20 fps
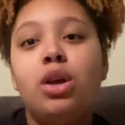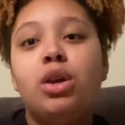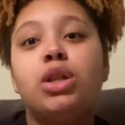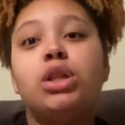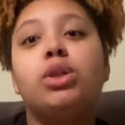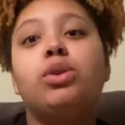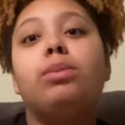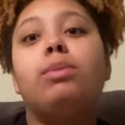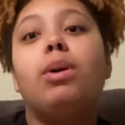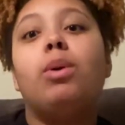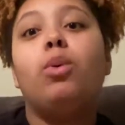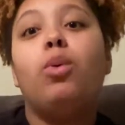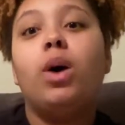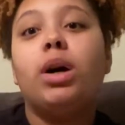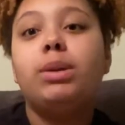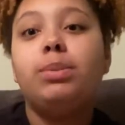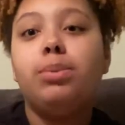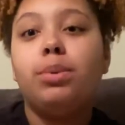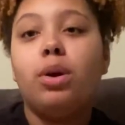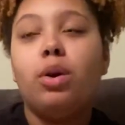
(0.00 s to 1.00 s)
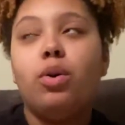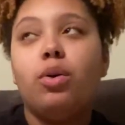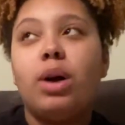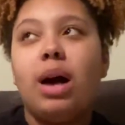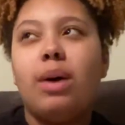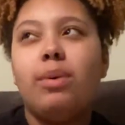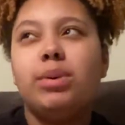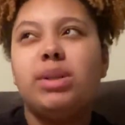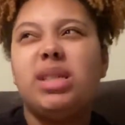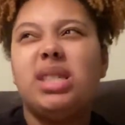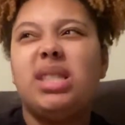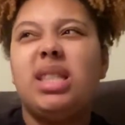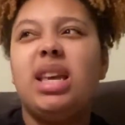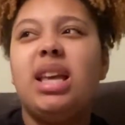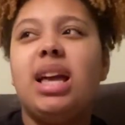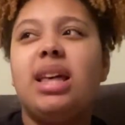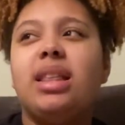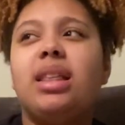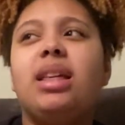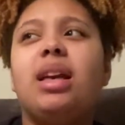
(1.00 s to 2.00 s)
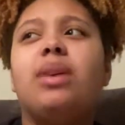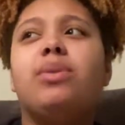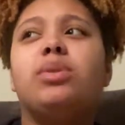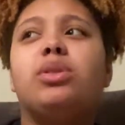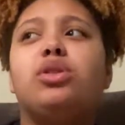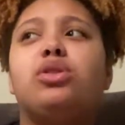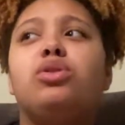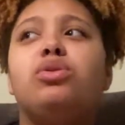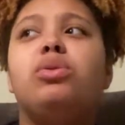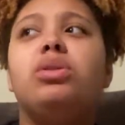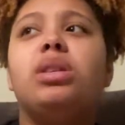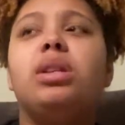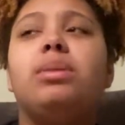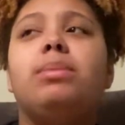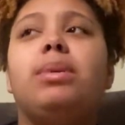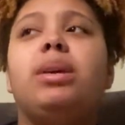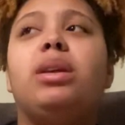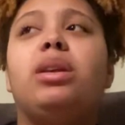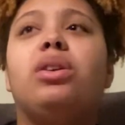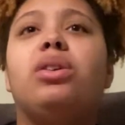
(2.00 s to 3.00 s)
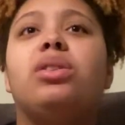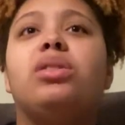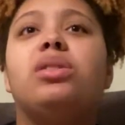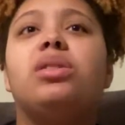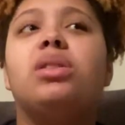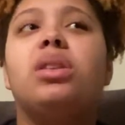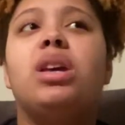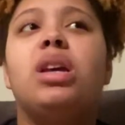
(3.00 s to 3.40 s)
So when my water broke, I think I was 2 centimeters.